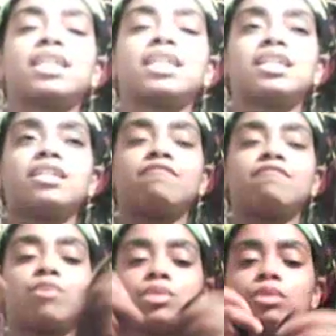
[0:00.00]
to take it and
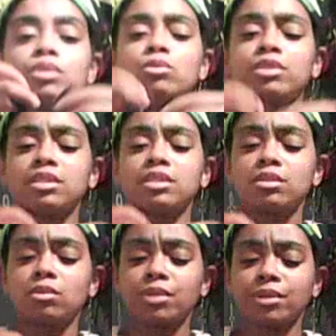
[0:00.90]
fold it corner to
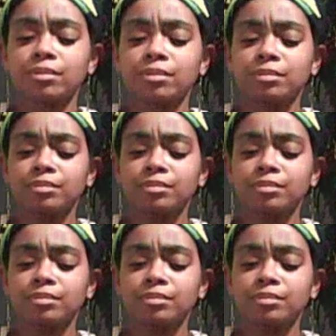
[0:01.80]
corner,